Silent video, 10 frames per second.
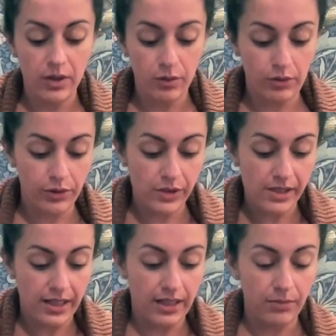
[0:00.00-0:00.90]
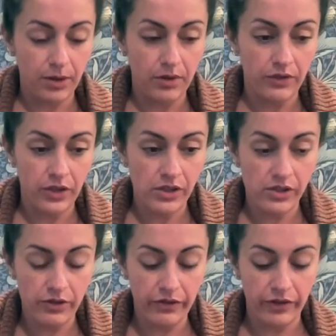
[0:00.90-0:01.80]
Roles can be reversed
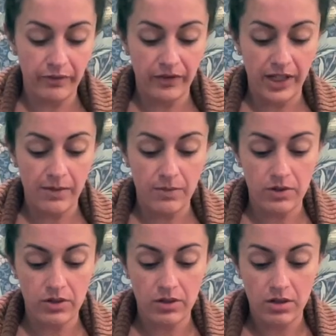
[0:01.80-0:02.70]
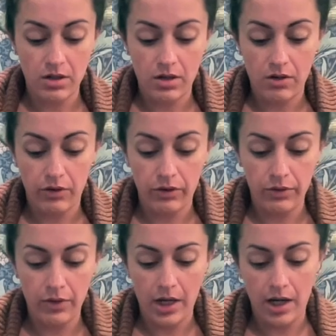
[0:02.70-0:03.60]
or flip-flopped
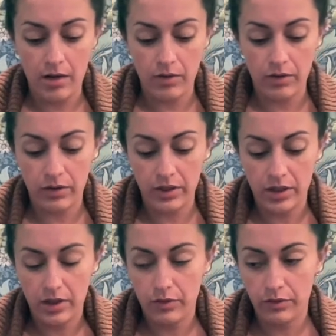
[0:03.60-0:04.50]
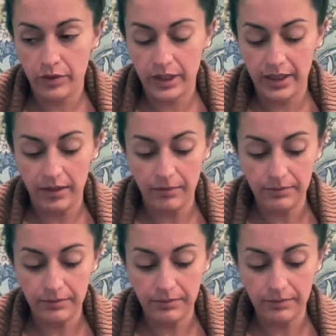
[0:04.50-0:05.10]
throughout the reading.